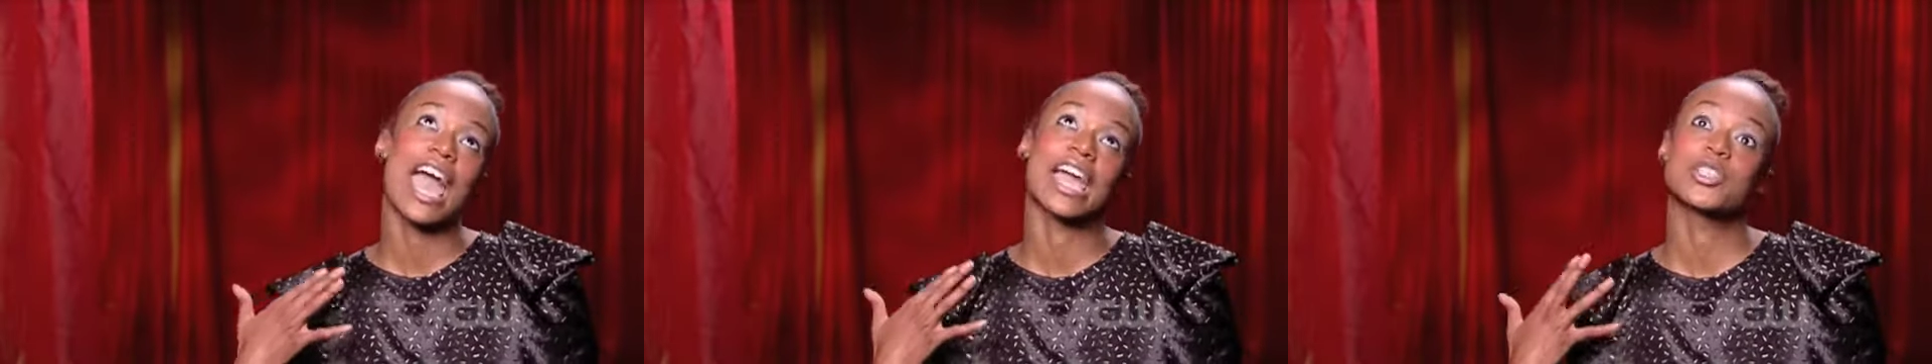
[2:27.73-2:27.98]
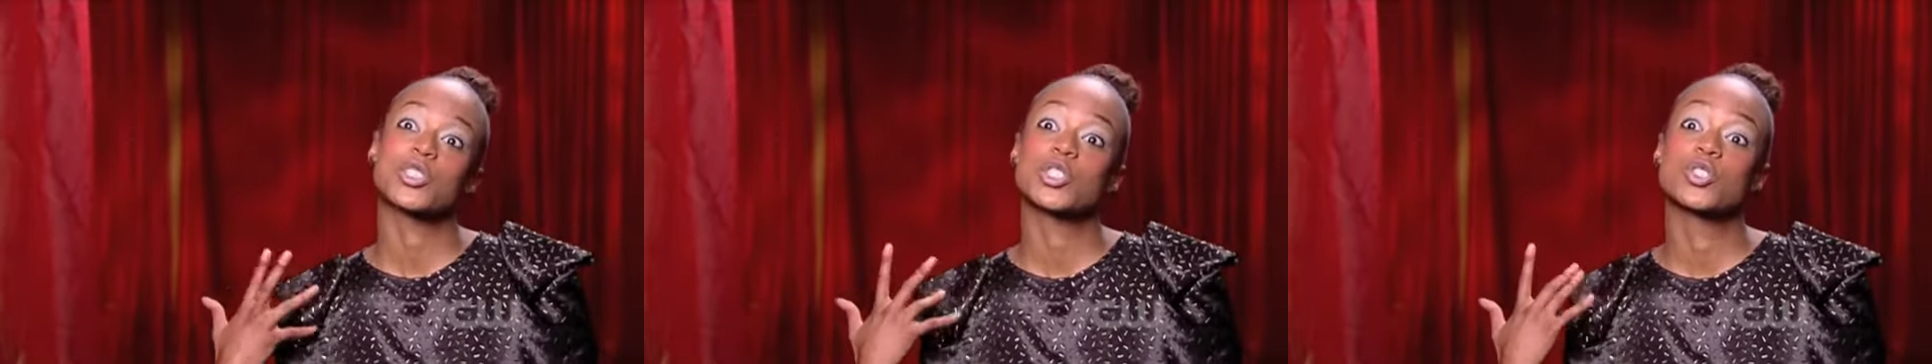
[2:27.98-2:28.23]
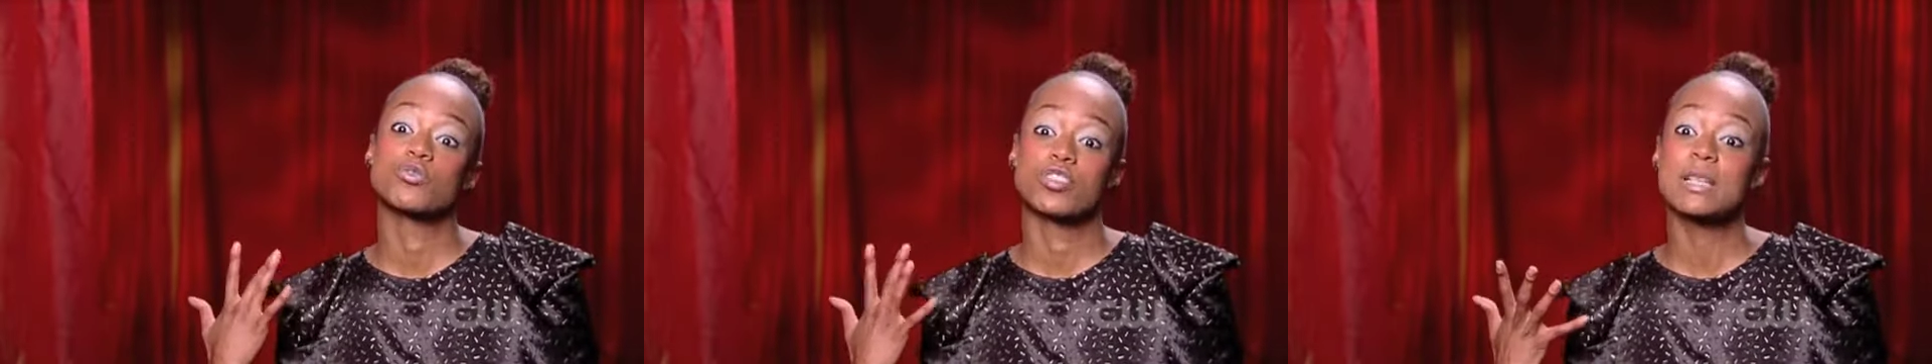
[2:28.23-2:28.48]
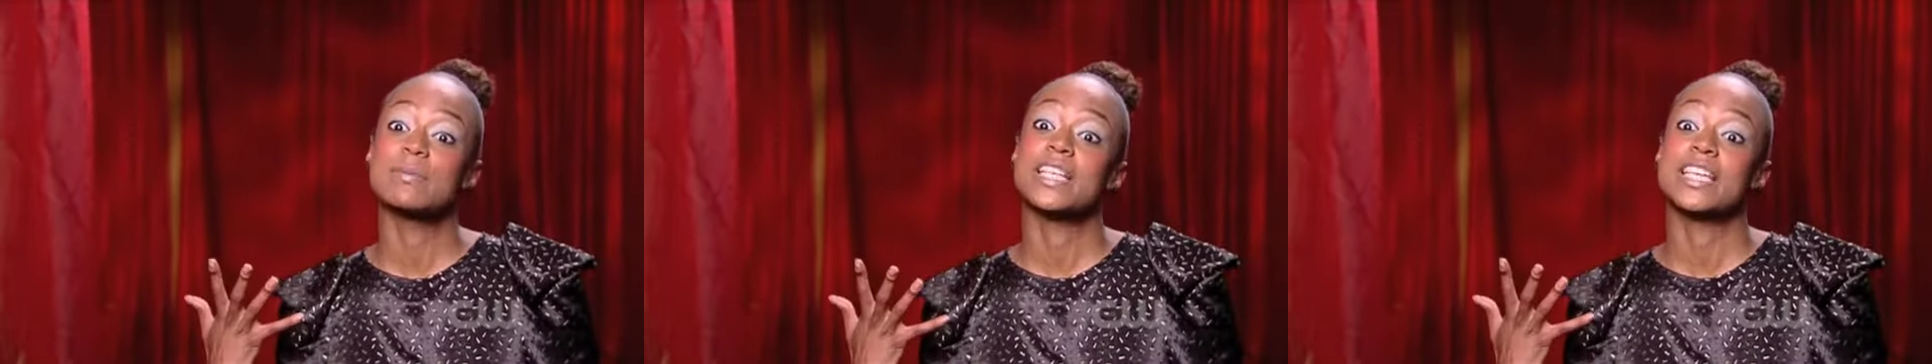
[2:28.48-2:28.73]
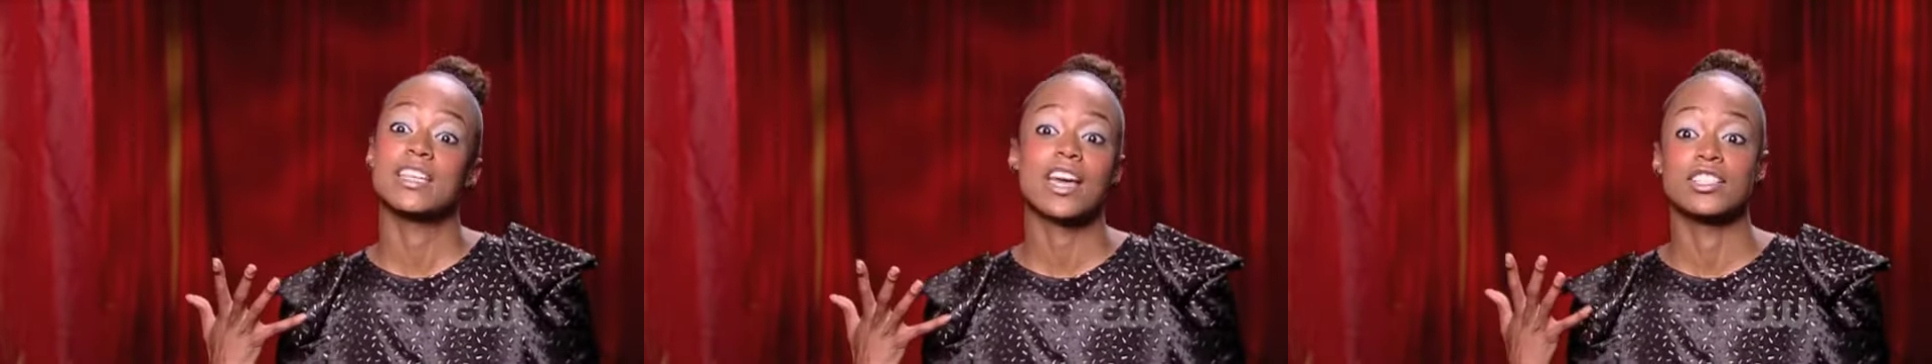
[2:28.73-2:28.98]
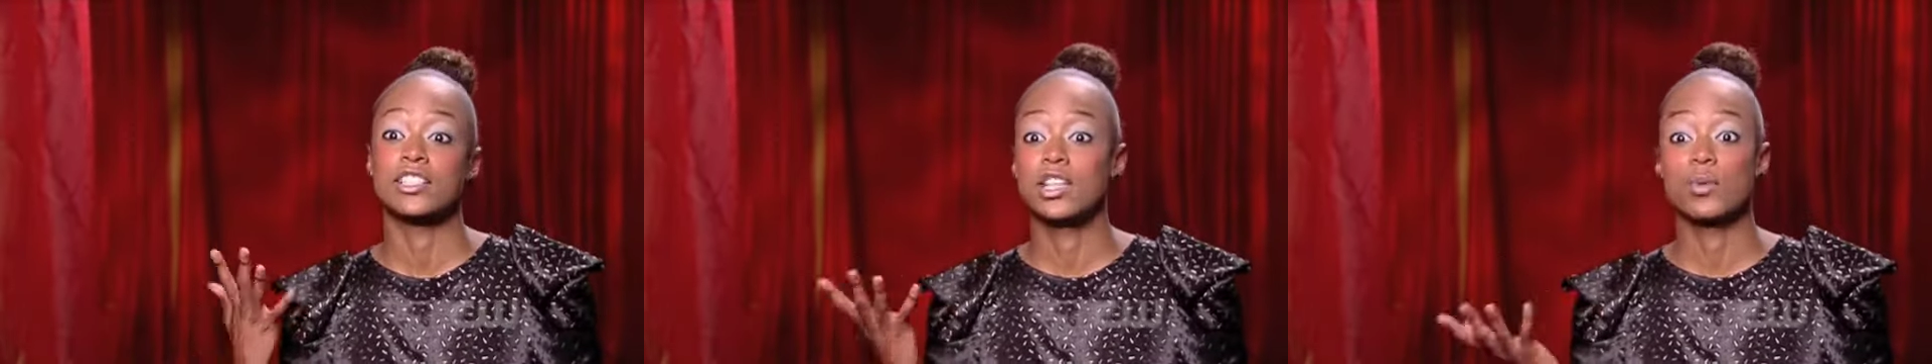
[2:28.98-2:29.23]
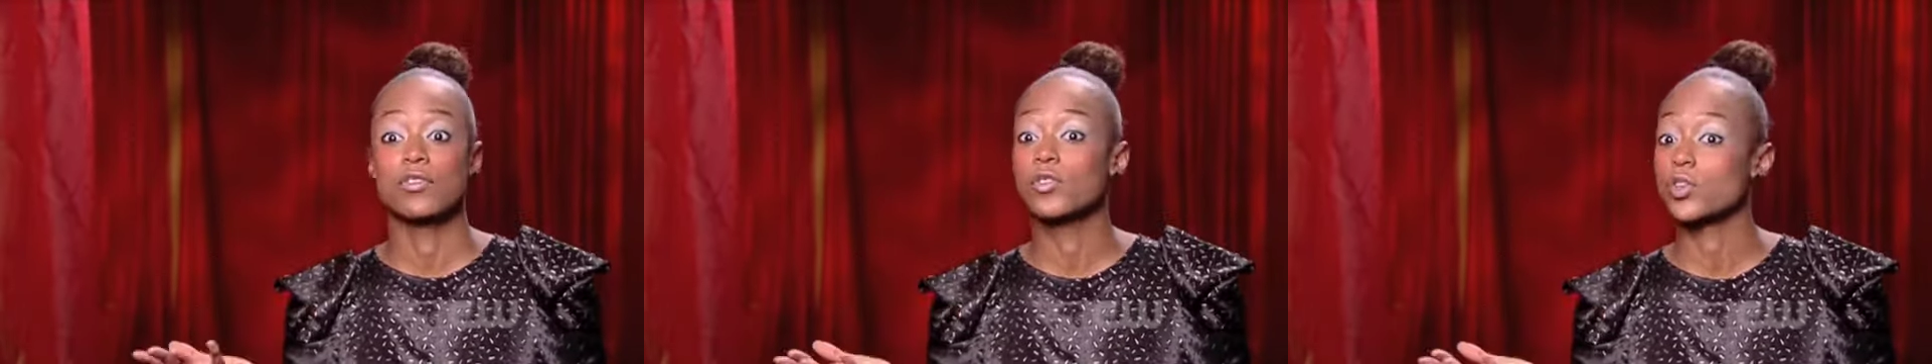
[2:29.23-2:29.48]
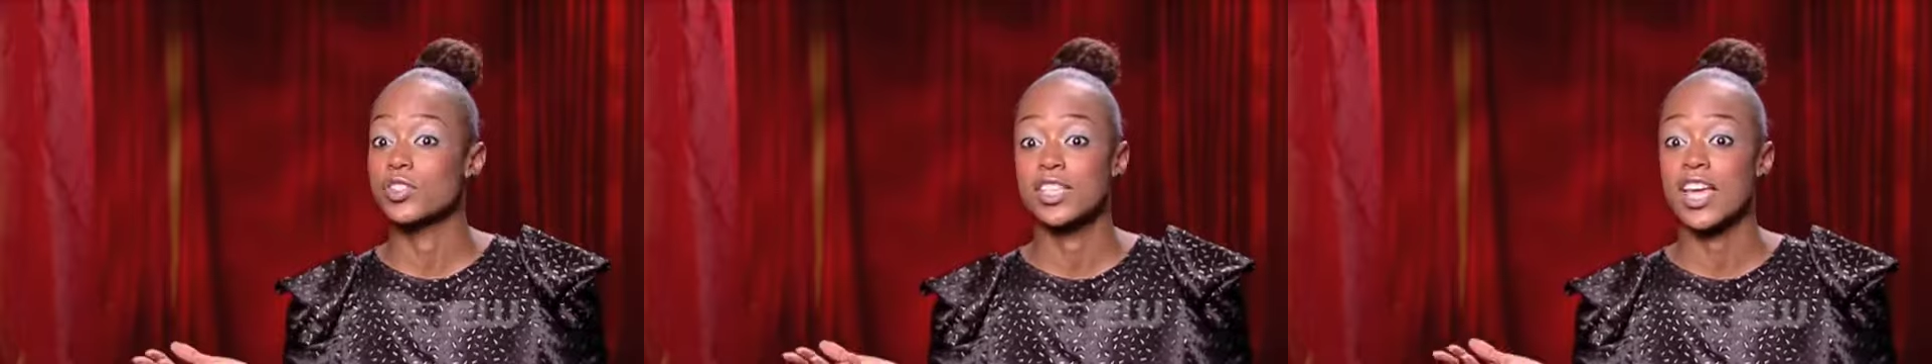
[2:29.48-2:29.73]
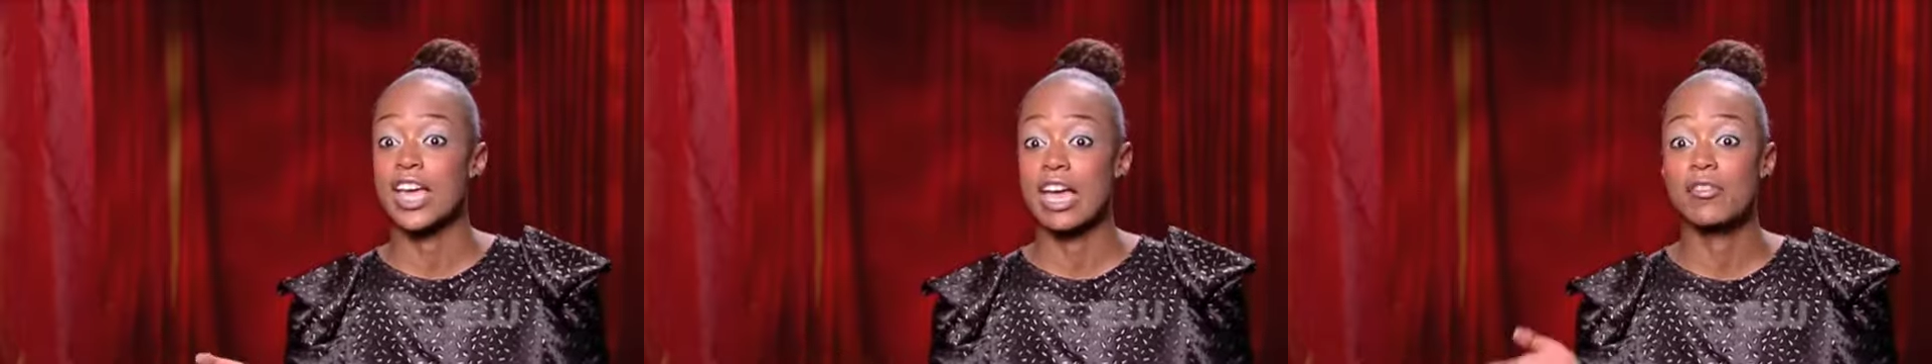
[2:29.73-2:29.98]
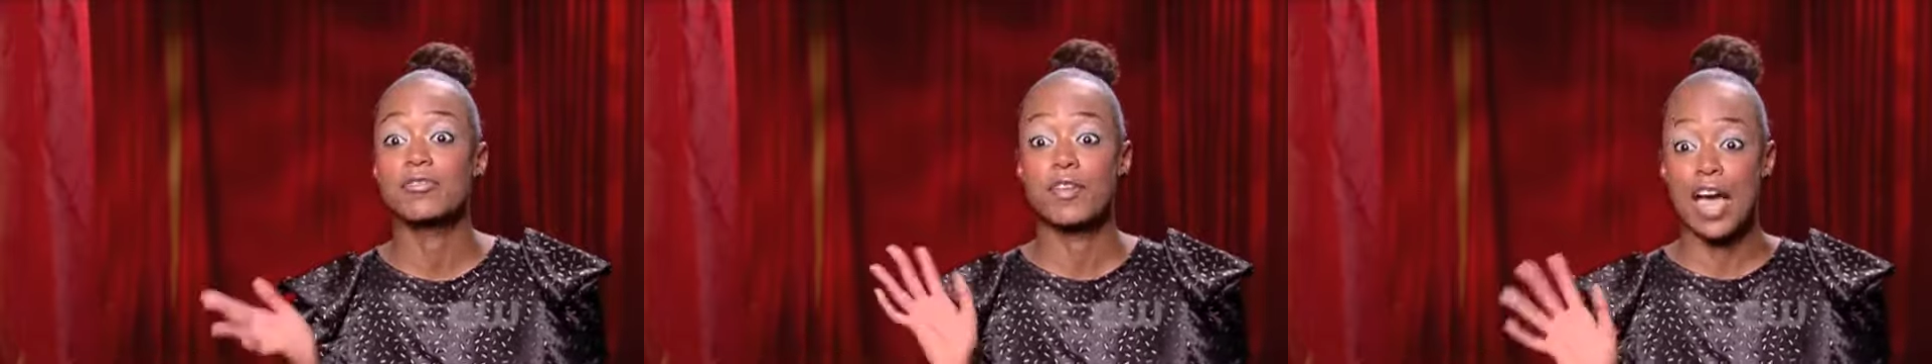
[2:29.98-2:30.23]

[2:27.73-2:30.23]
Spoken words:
extremely, and you know I've got to say it,